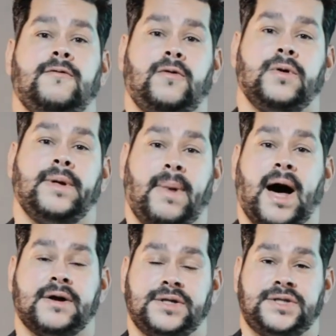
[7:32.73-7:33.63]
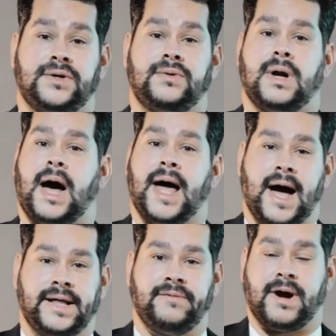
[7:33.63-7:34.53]
for the modern suit, I
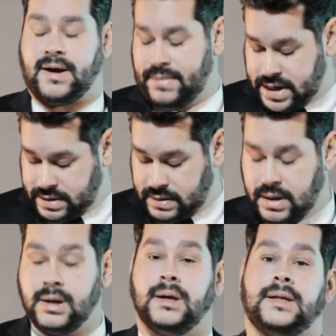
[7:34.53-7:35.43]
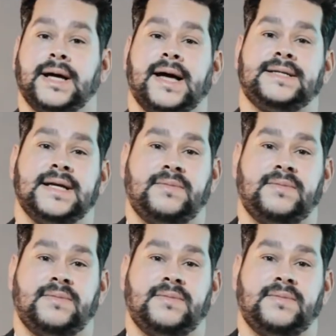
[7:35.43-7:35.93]
highly recommend, like I said